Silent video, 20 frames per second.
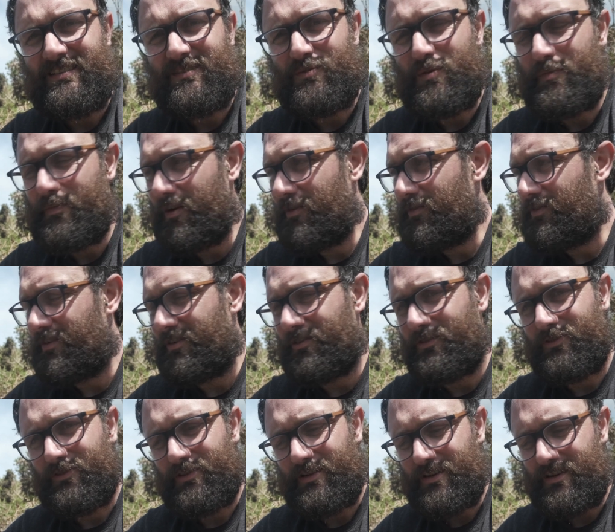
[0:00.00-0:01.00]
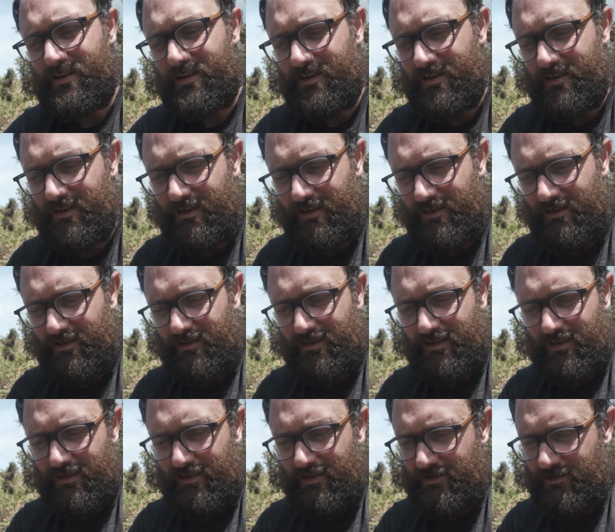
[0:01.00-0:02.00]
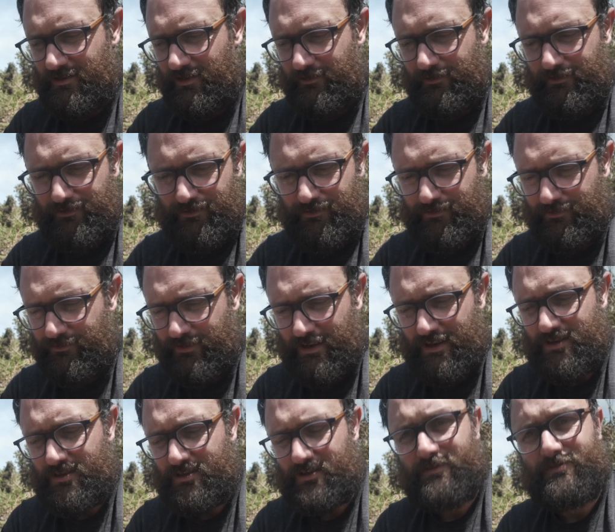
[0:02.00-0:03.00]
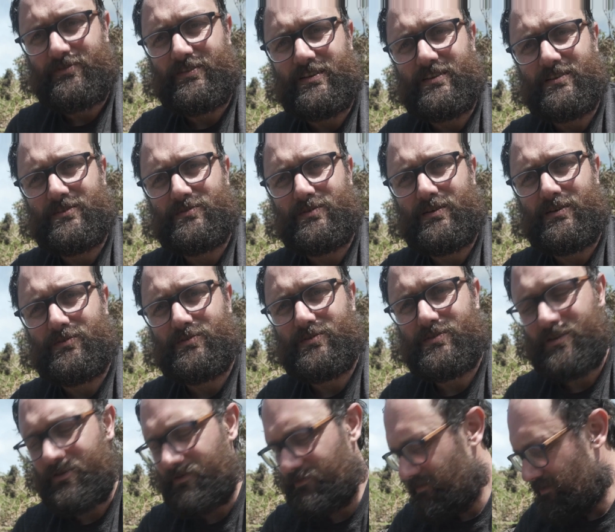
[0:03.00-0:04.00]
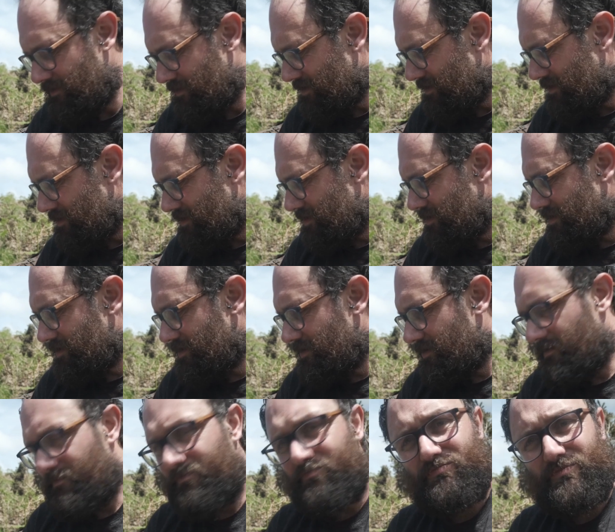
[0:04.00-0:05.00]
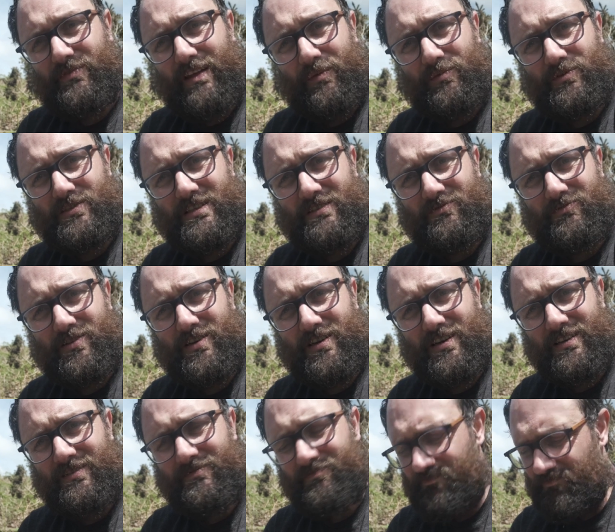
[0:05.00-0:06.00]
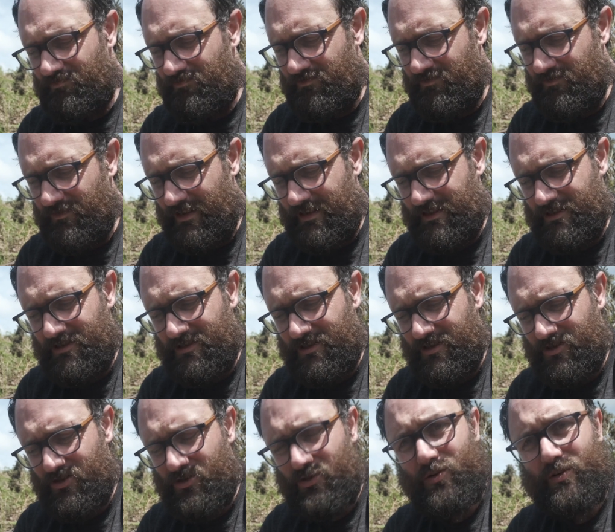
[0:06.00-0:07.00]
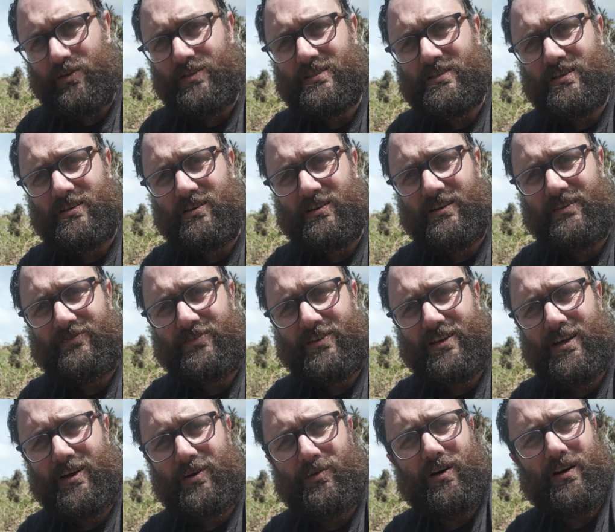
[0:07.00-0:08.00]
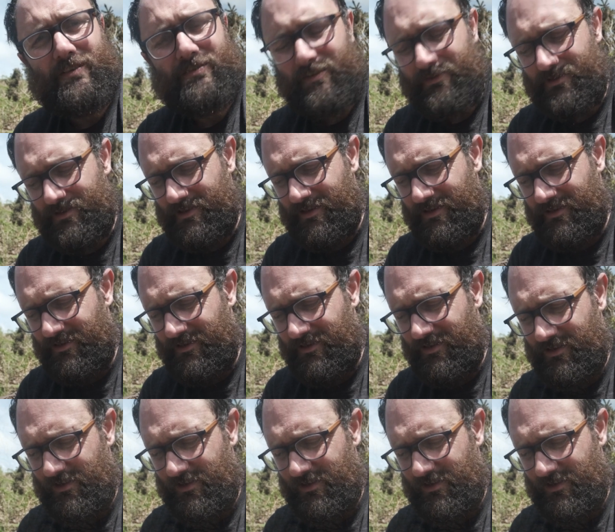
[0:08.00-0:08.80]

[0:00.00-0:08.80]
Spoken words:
We're both hungry, and it's got fresh stuff in it as well. So that was it really. That's the shortest cooking video I've ever done.